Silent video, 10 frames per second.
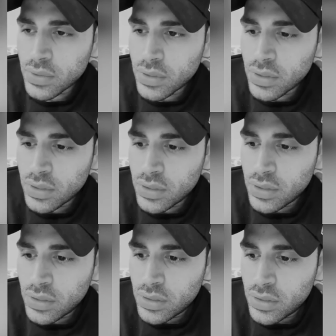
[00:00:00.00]

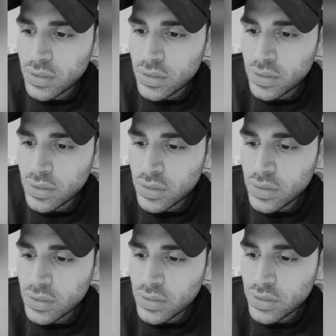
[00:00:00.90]
[no speech]